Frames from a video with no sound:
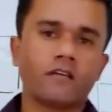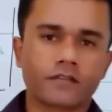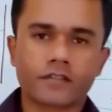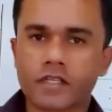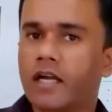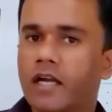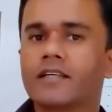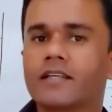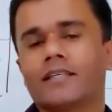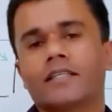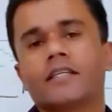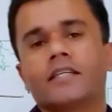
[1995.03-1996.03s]
start it.
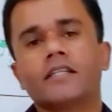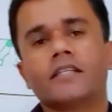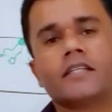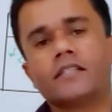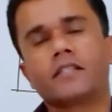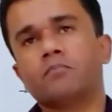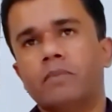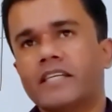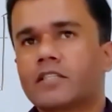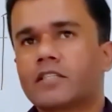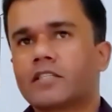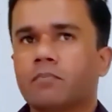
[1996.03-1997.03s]
This is
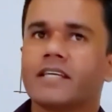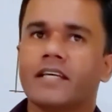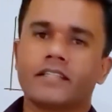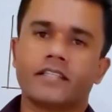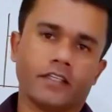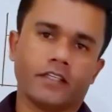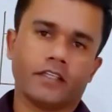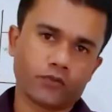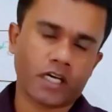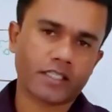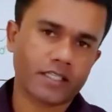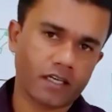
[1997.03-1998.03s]
best place, I think, to
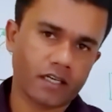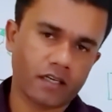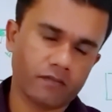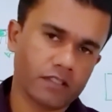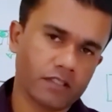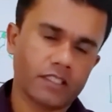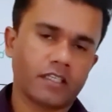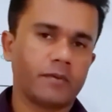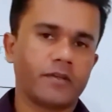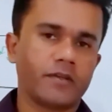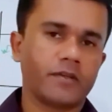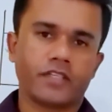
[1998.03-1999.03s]
start A-level
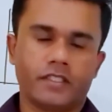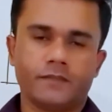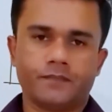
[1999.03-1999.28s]
chemistry.